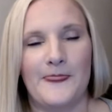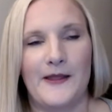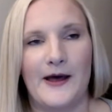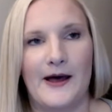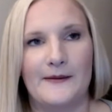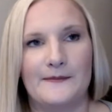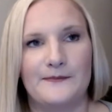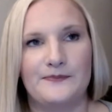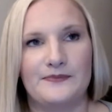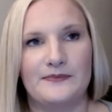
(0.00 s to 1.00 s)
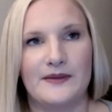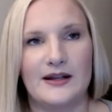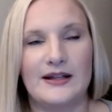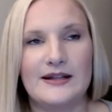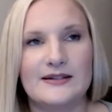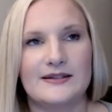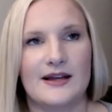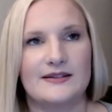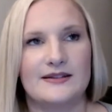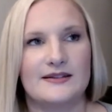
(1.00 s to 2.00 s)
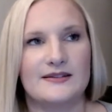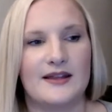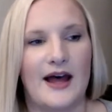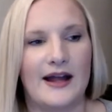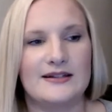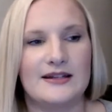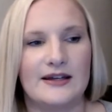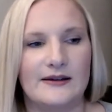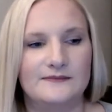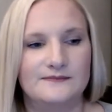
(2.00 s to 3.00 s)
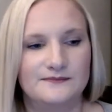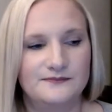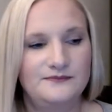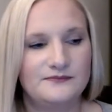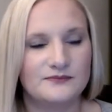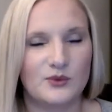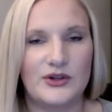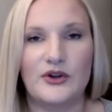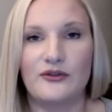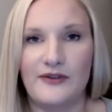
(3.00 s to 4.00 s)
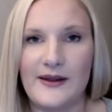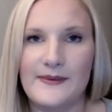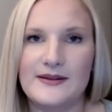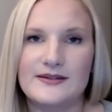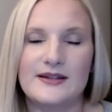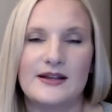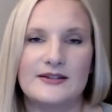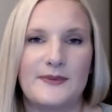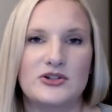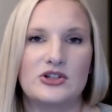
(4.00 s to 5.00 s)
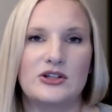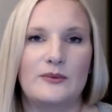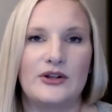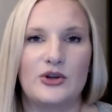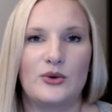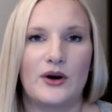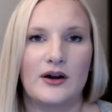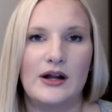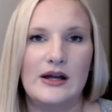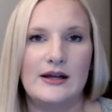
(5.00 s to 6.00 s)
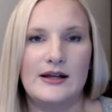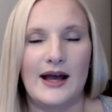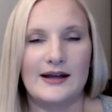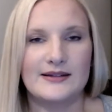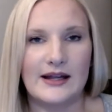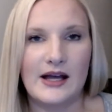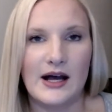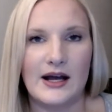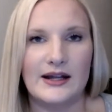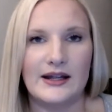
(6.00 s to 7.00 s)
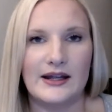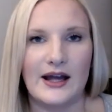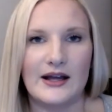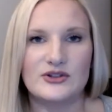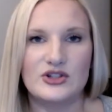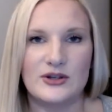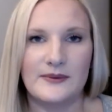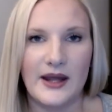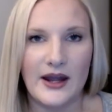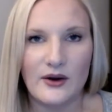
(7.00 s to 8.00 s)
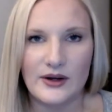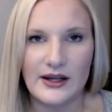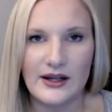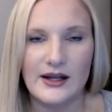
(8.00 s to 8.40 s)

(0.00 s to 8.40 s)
And he discusses the idea when you're famous, especially when you are as iconic as Jim Carrey,